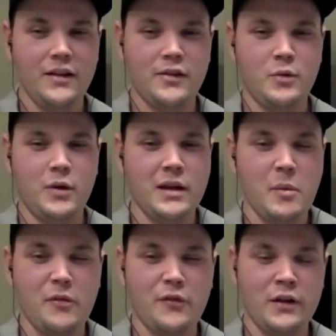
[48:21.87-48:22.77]
So, what can
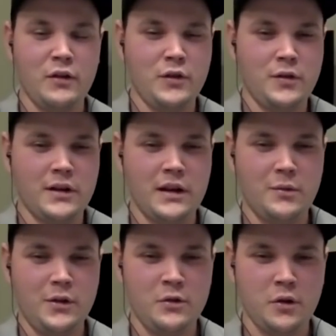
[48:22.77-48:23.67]
people find you if they don't
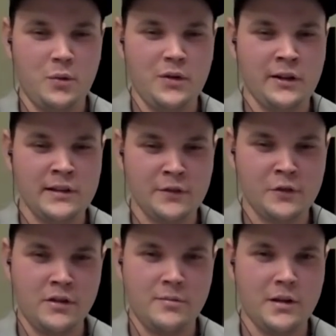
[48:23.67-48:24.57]
connect with you or reach out
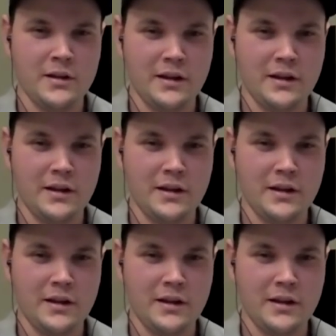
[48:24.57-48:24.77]
after this